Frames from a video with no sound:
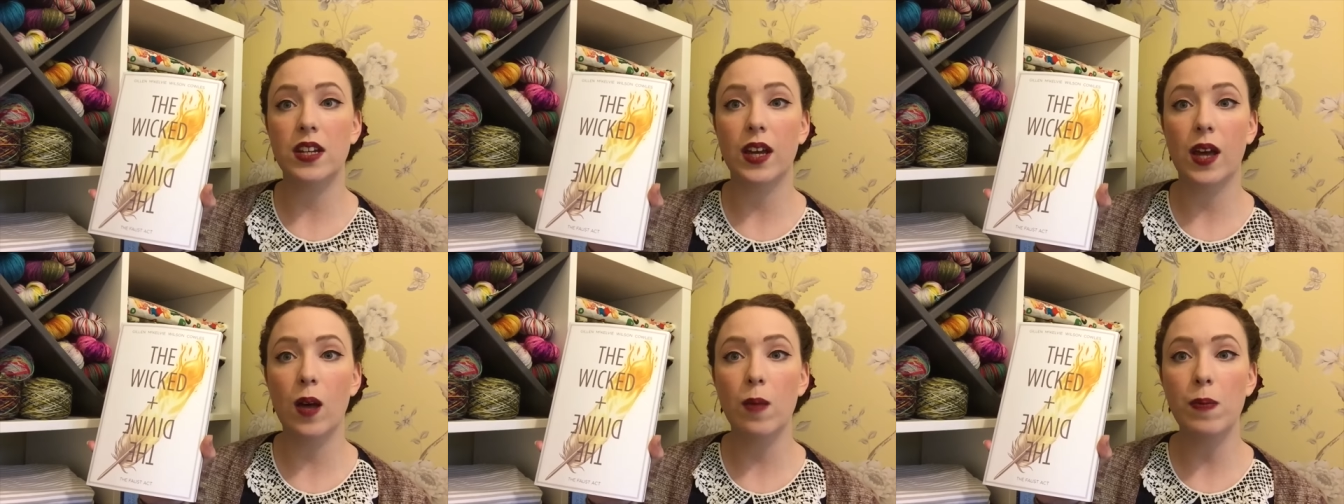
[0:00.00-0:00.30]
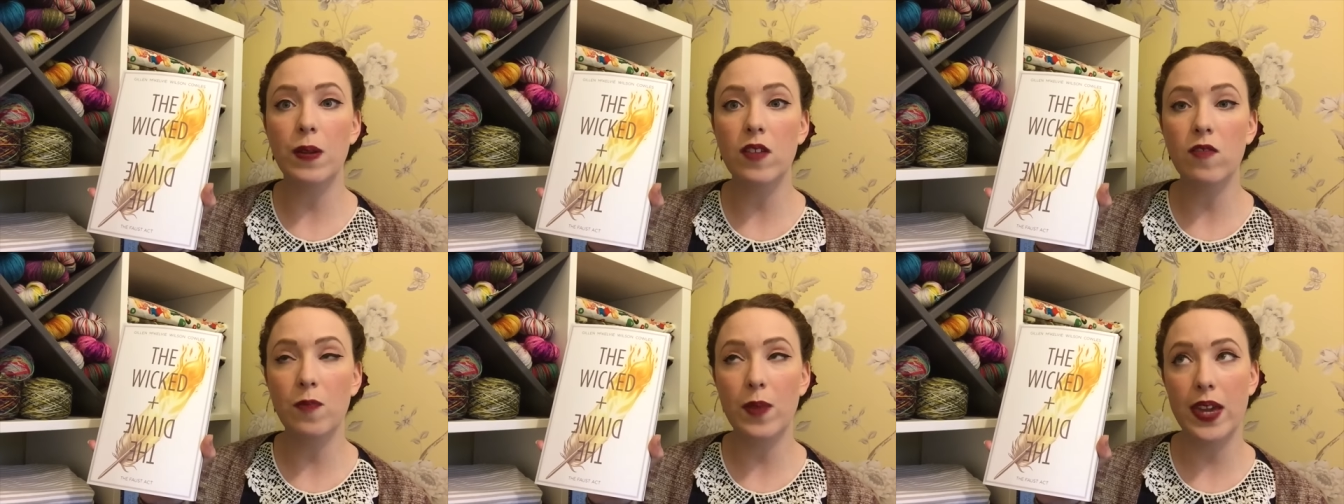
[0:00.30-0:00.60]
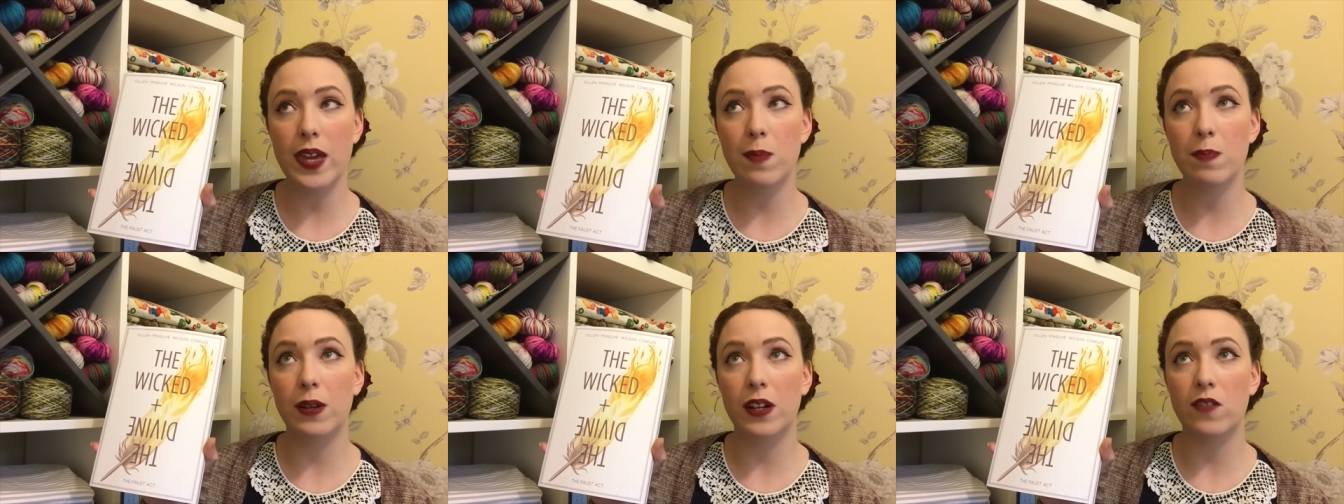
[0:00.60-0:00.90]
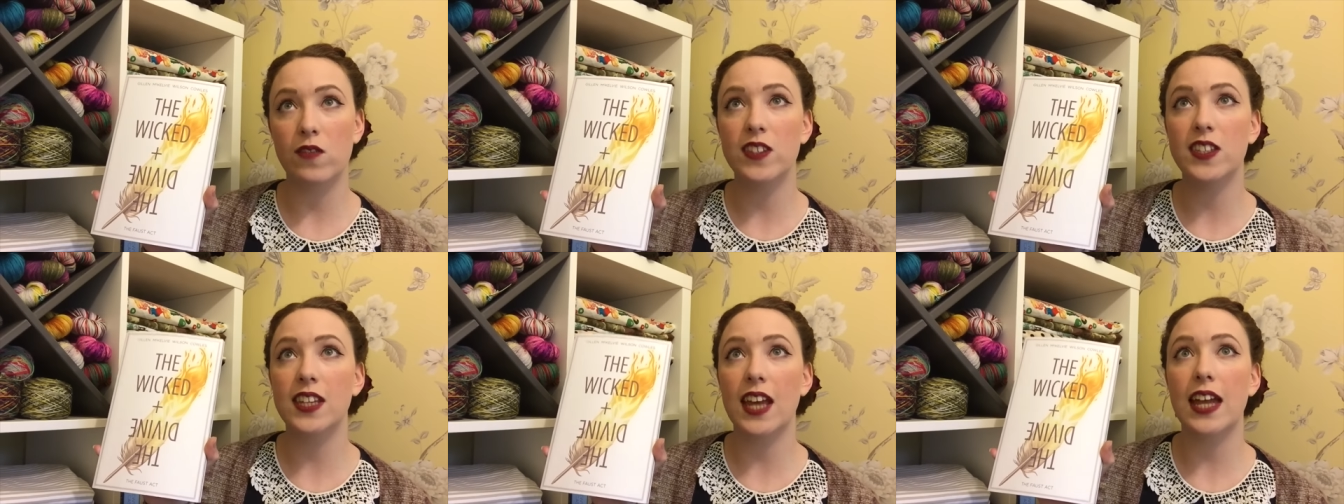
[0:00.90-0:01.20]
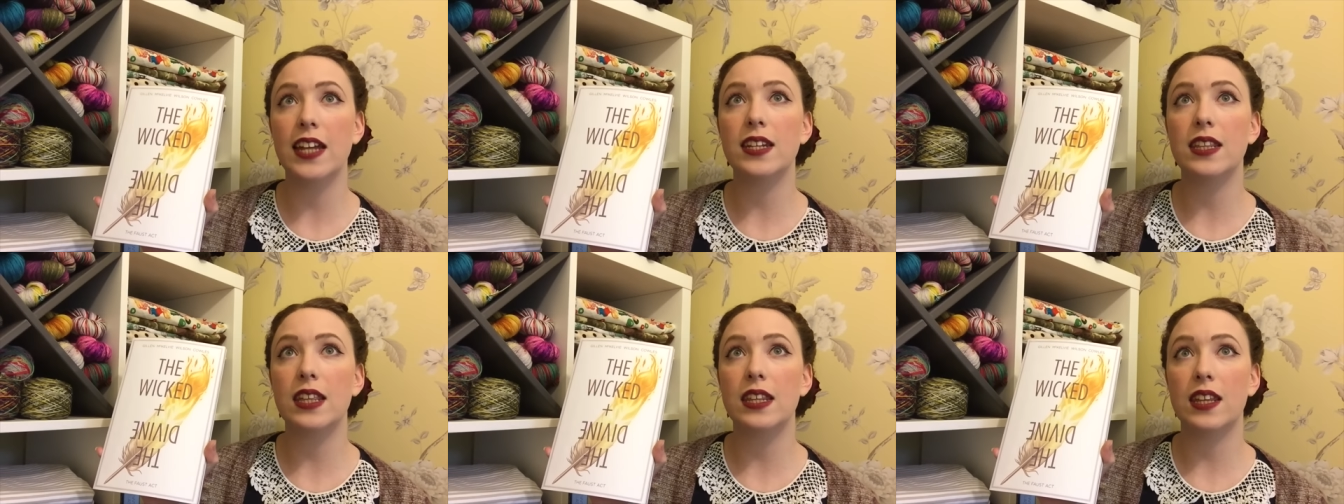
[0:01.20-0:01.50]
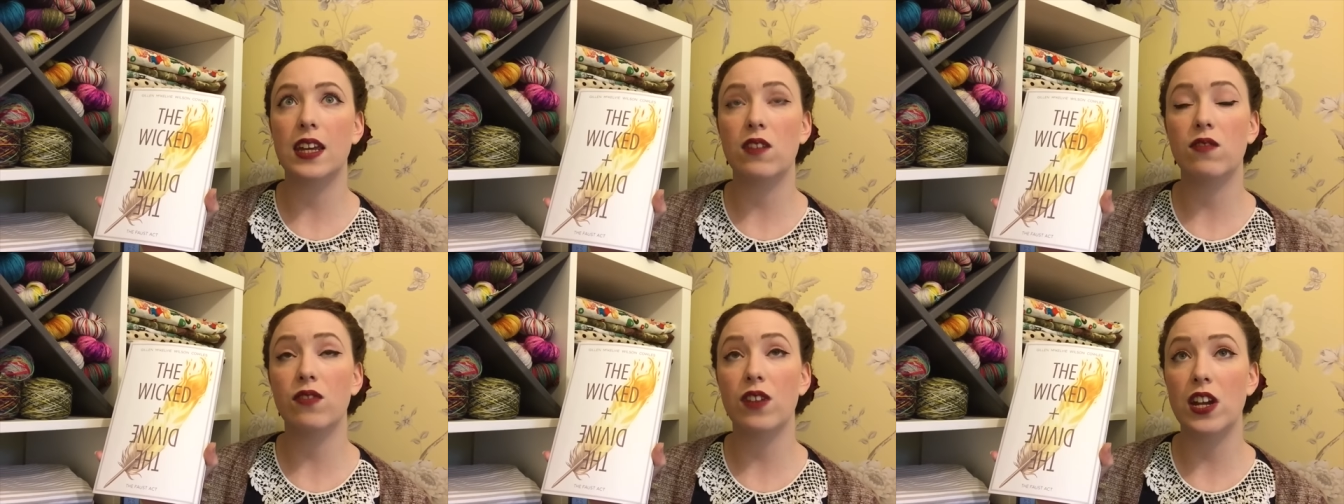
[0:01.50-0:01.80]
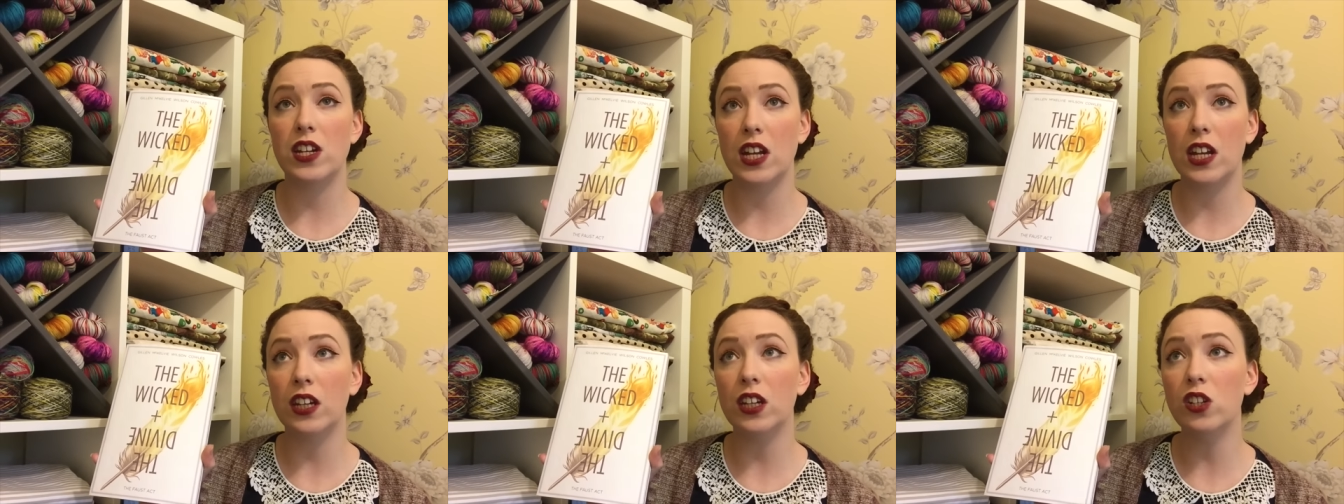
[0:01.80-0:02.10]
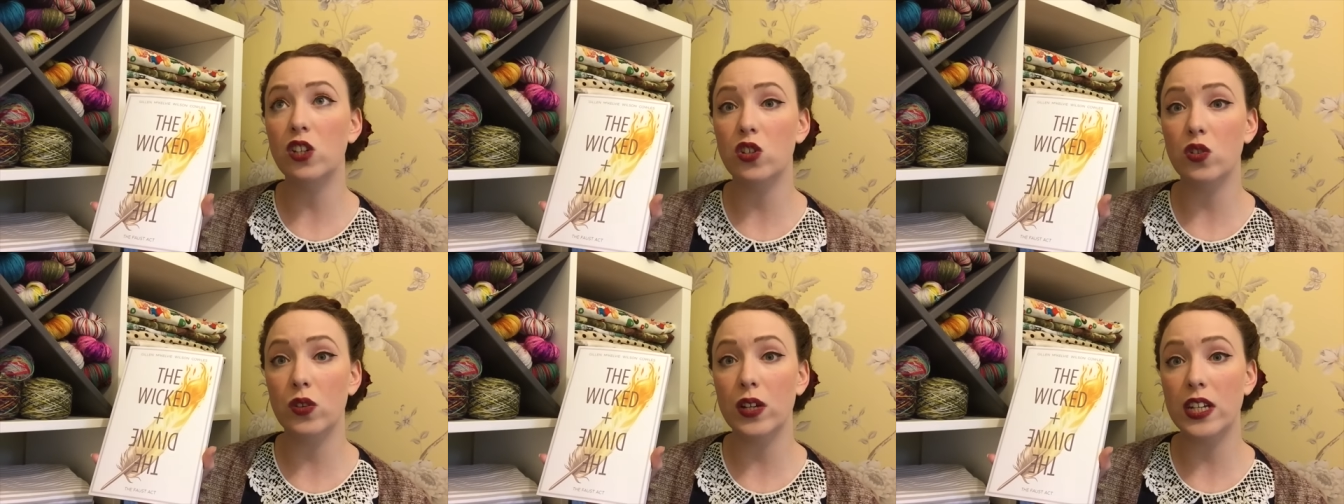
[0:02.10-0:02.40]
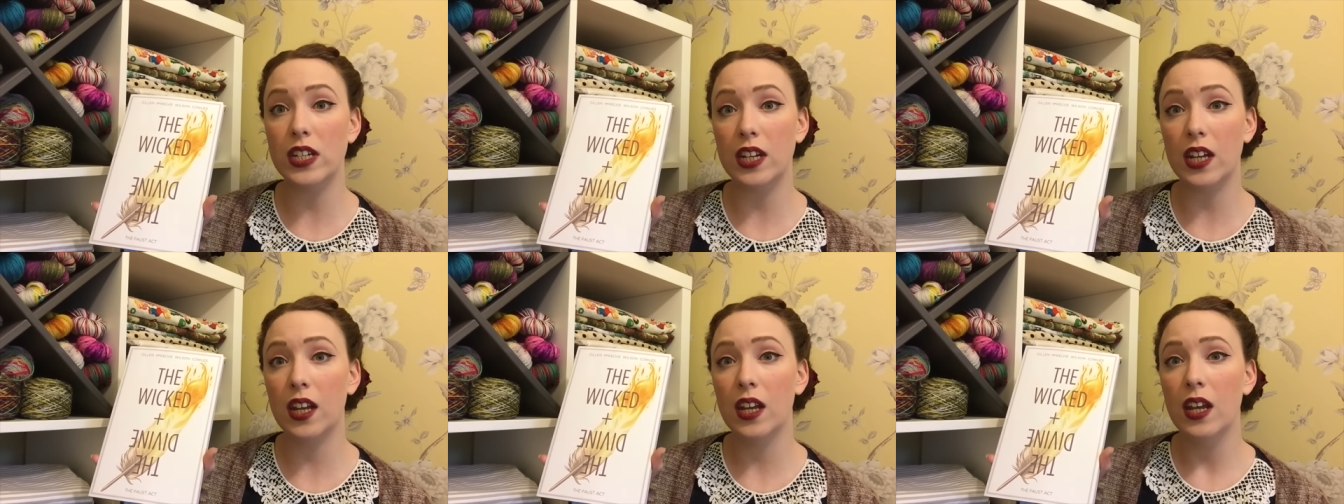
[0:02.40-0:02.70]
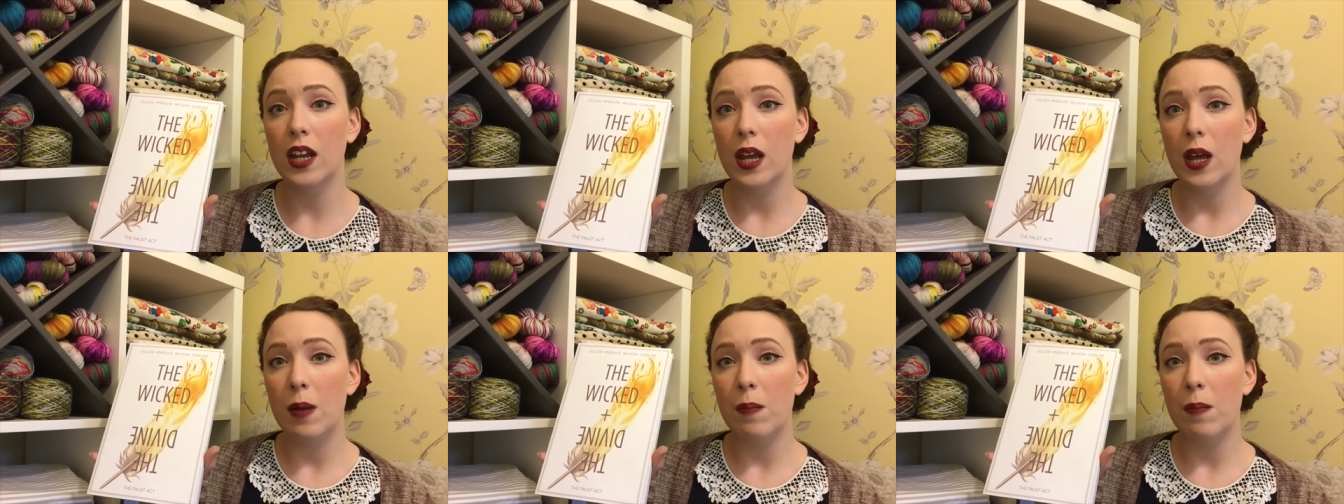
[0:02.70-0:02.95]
A couple of people have said that they've read it and enjoyed it,